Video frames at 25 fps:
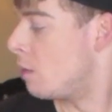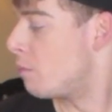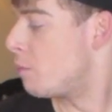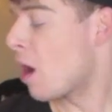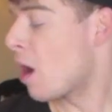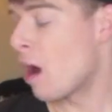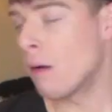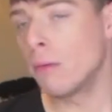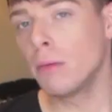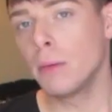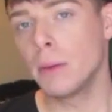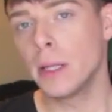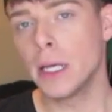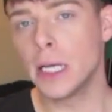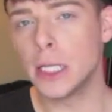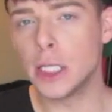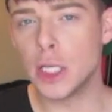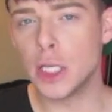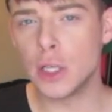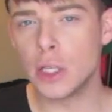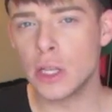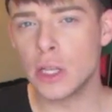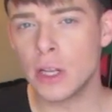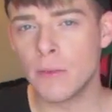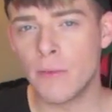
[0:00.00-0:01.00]
Probably
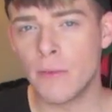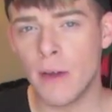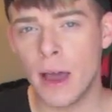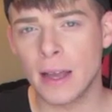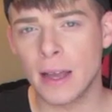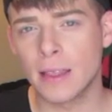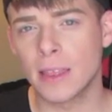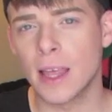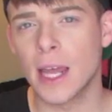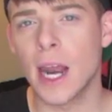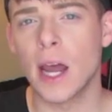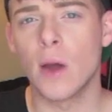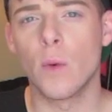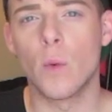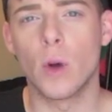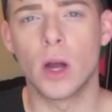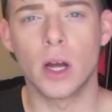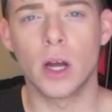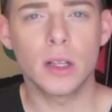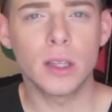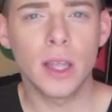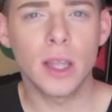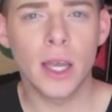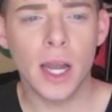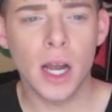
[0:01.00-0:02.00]
due to the fact that I
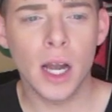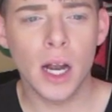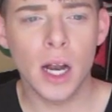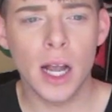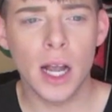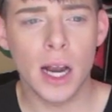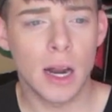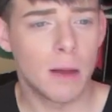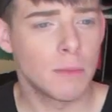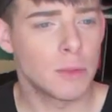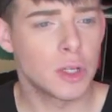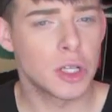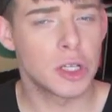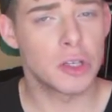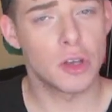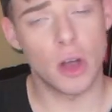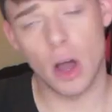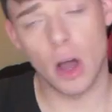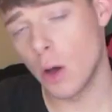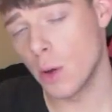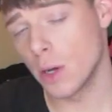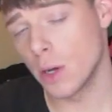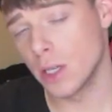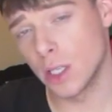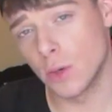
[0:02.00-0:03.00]
work there and I'm just
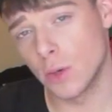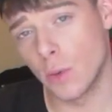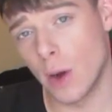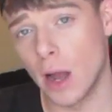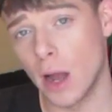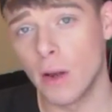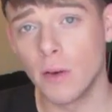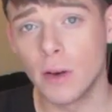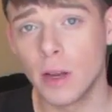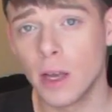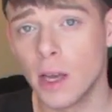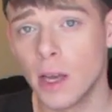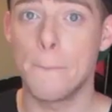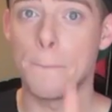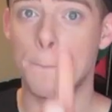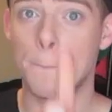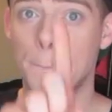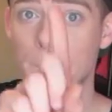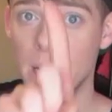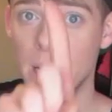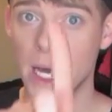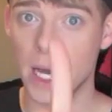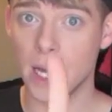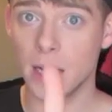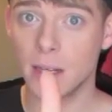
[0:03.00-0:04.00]
always around it.
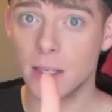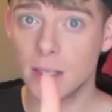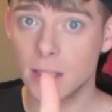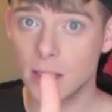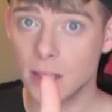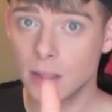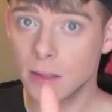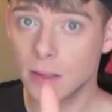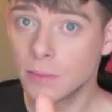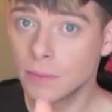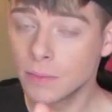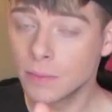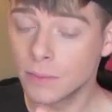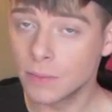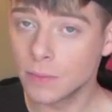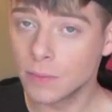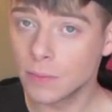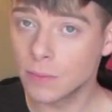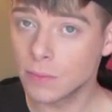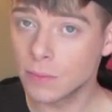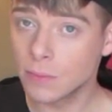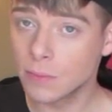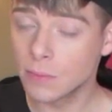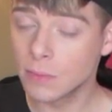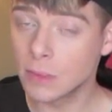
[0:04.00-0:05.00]
But
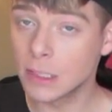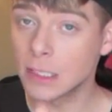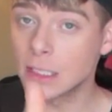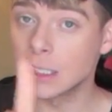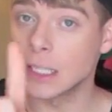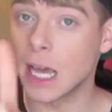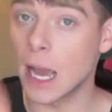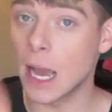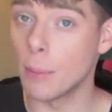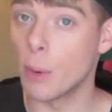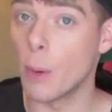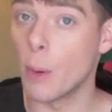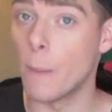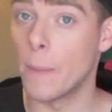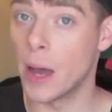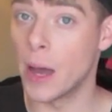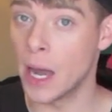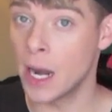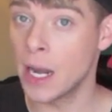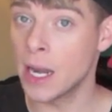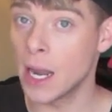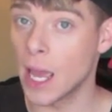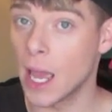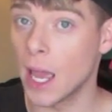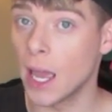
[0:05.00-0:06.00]
Cyber
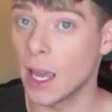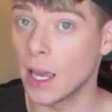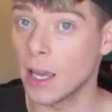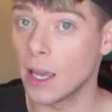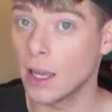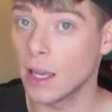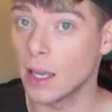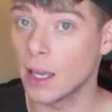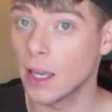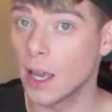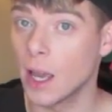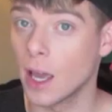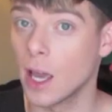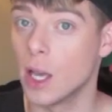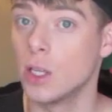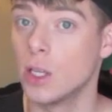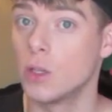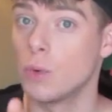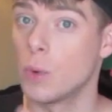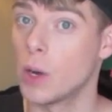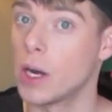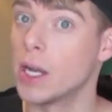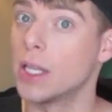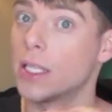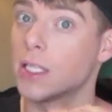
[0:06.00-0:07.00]
Monday
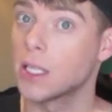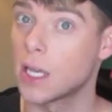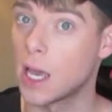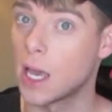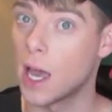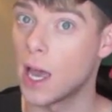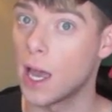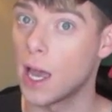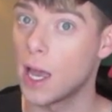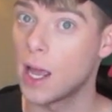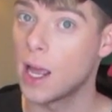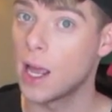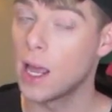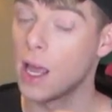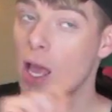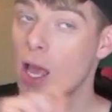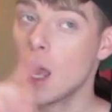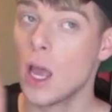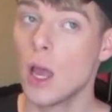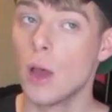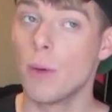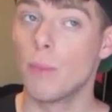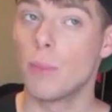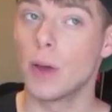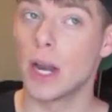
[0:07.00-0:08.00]
is where it's at.
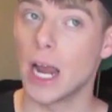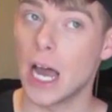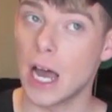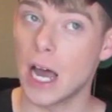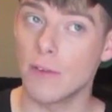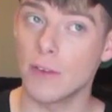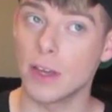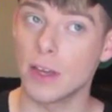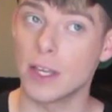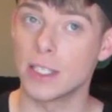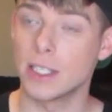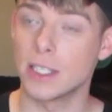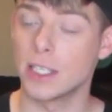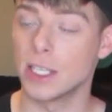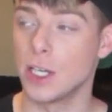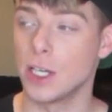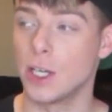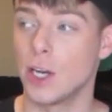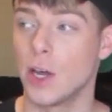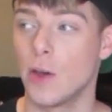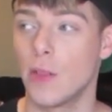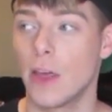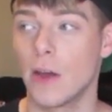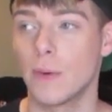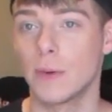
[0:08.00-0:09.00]
But obviously,
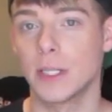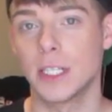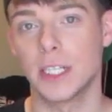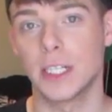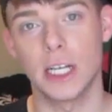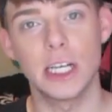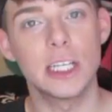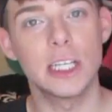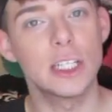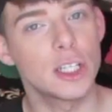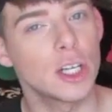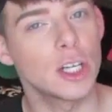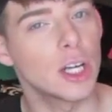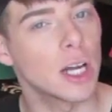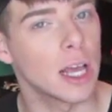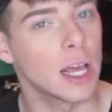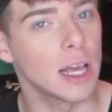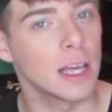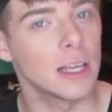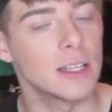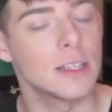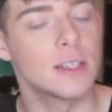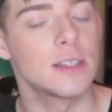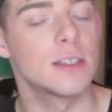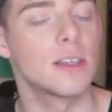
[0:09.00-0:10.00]
you know, that was
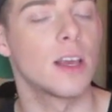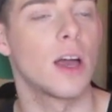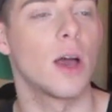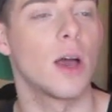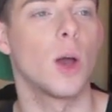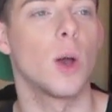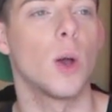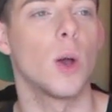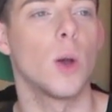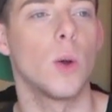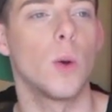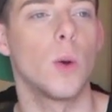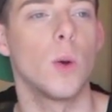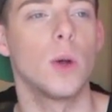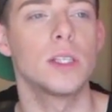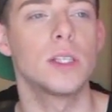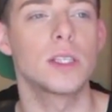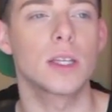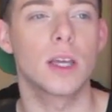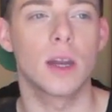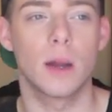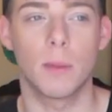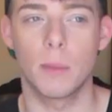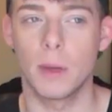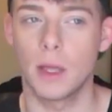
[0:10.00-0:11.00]
yesterday, so
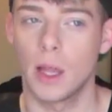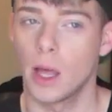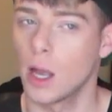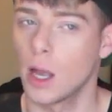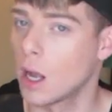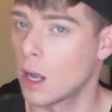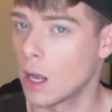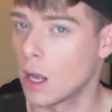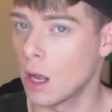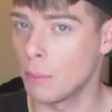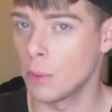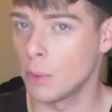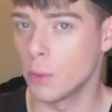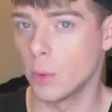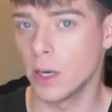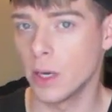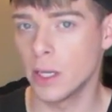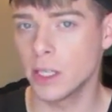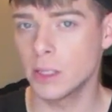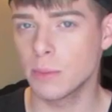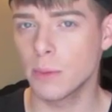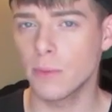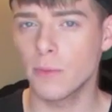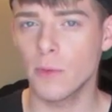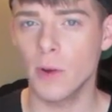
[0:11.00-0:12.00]
it's gonna be like a couple
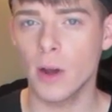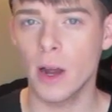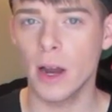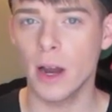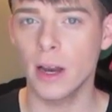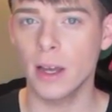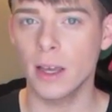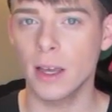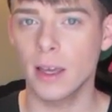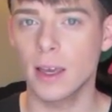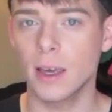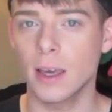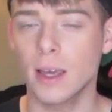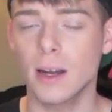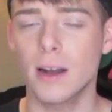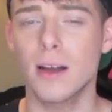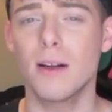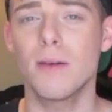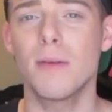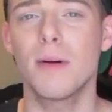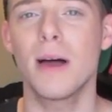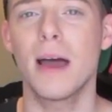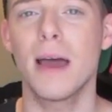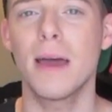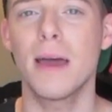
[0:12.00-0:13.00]
weeks before I get
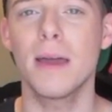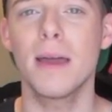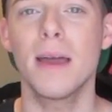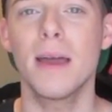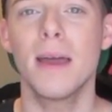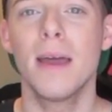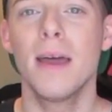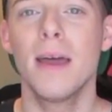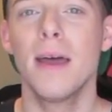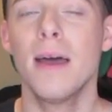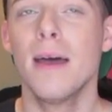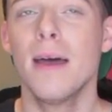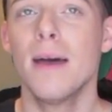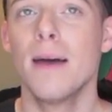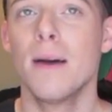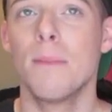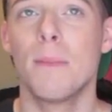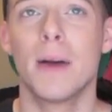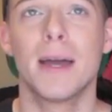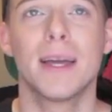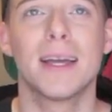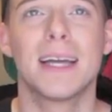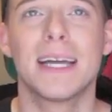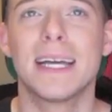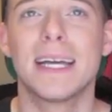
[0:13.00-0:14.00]
all my
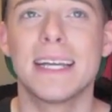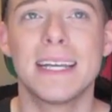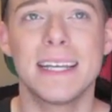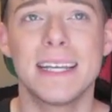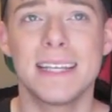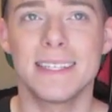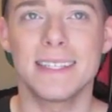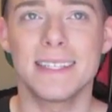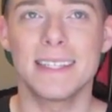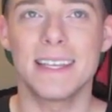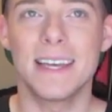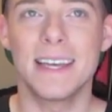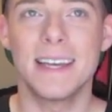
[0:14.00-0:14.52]
my goodies.